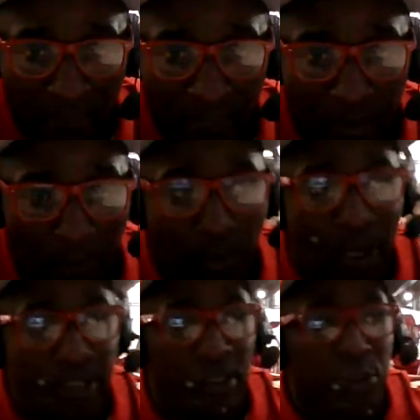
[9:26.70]
They'll
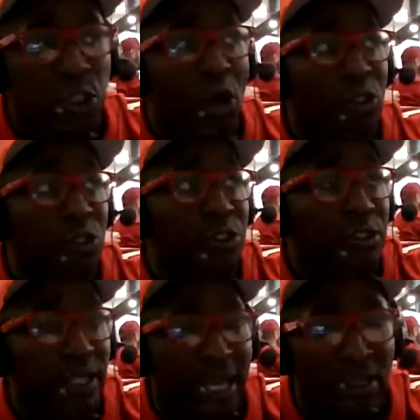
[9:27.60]
play the Chargers,
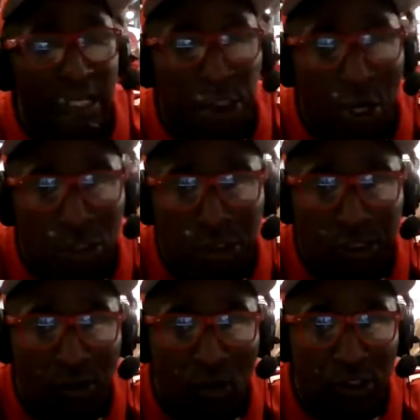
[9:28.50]
the LA
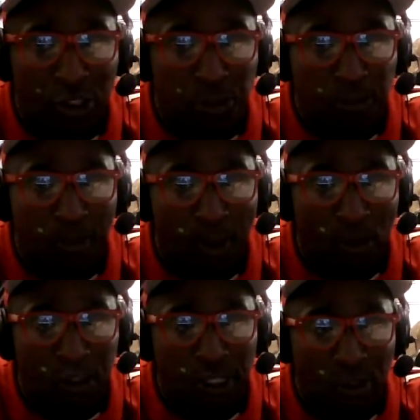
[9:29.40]
Chargers, of course, the
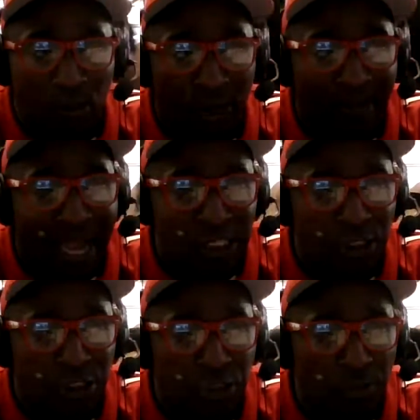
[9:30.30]
Bolts in the rematch
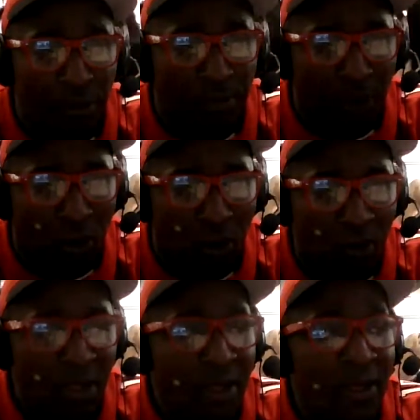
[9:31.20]
of Super Bowl